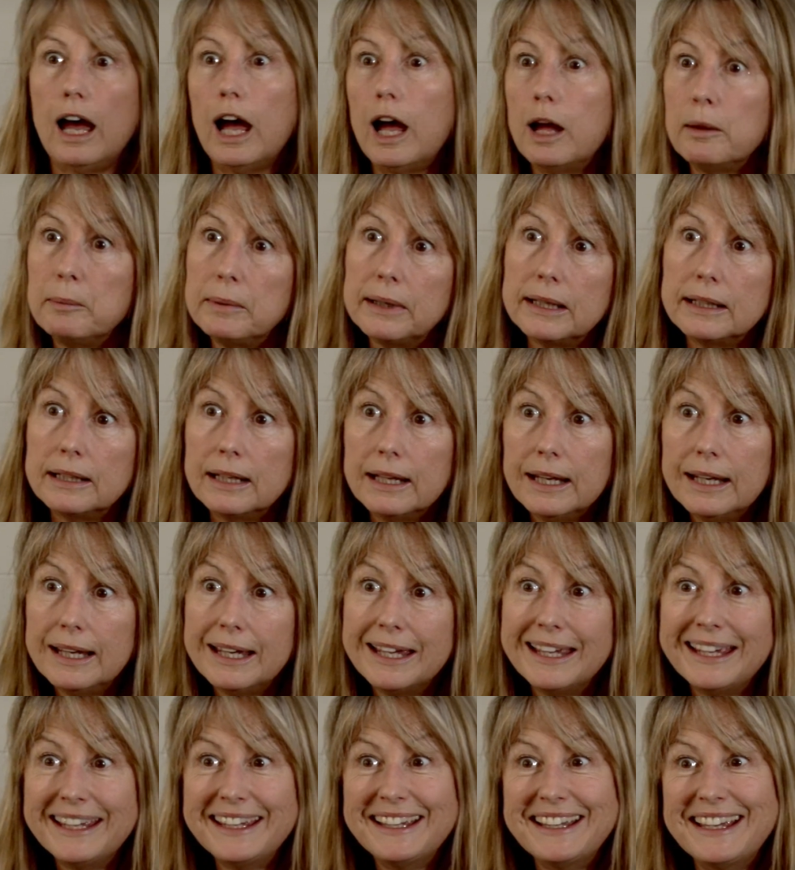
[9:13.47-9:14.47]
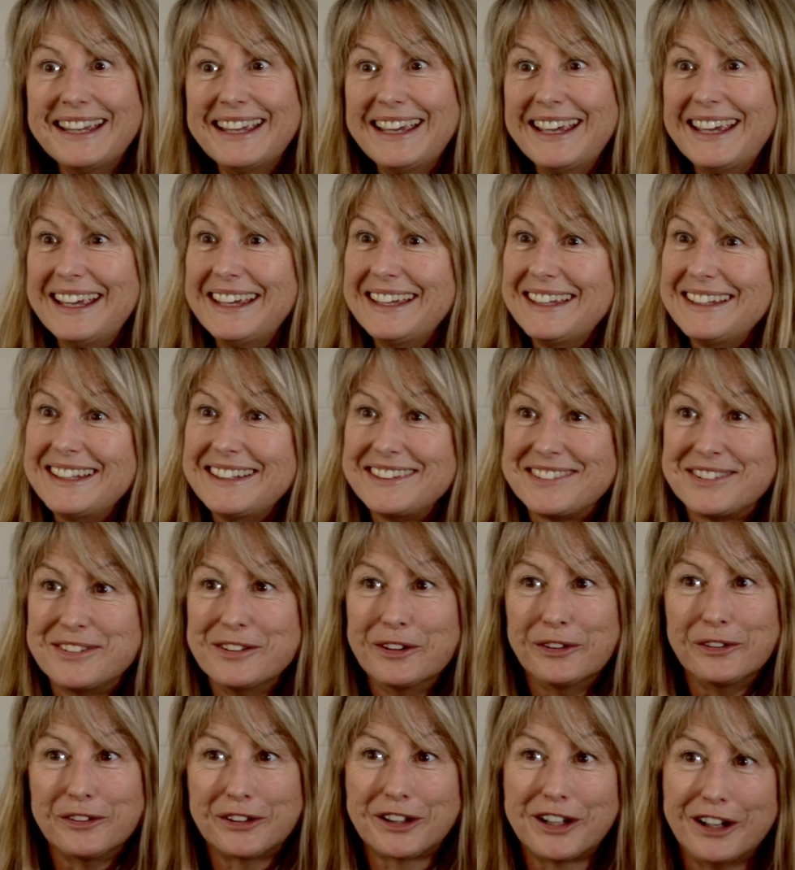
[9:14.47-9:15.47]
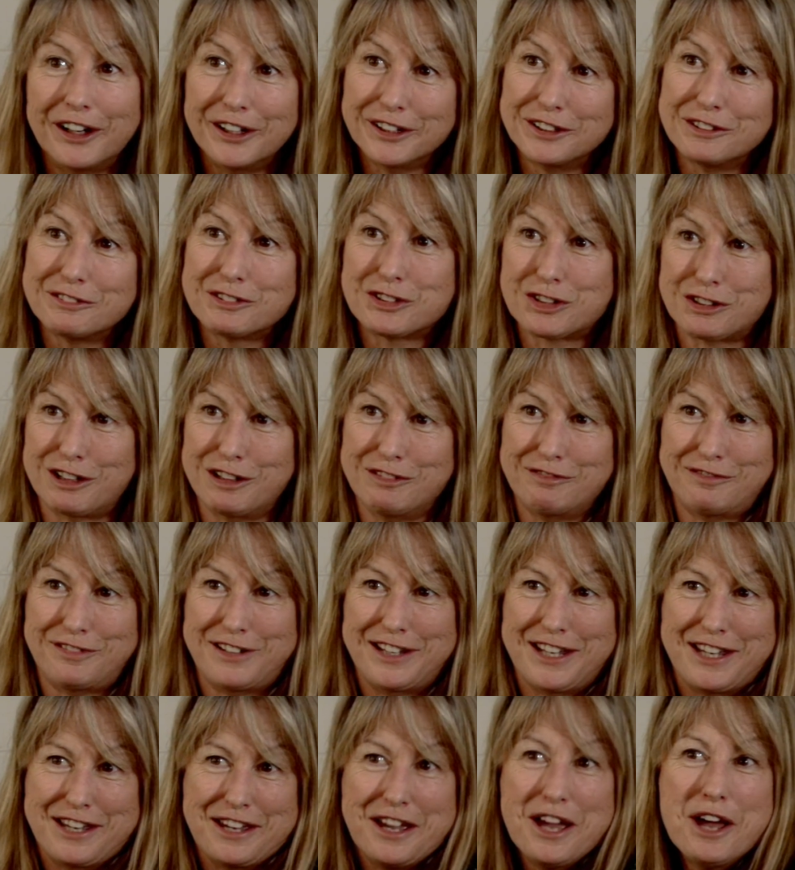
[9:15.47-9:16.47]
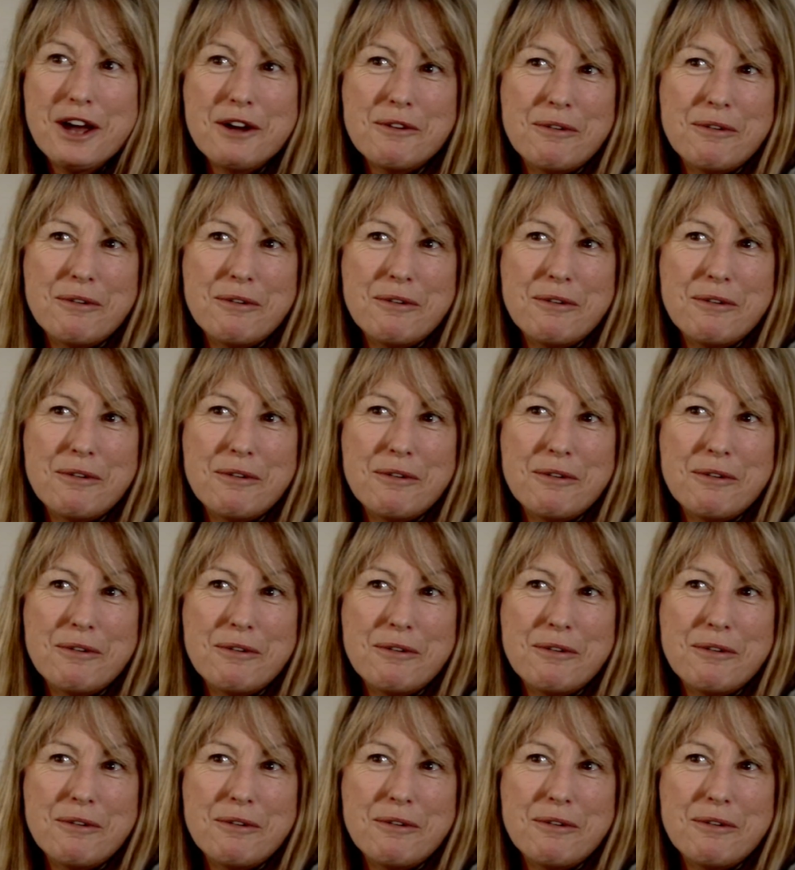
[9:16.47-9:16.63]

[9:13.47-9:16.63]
I mean, it's not the kind of travelling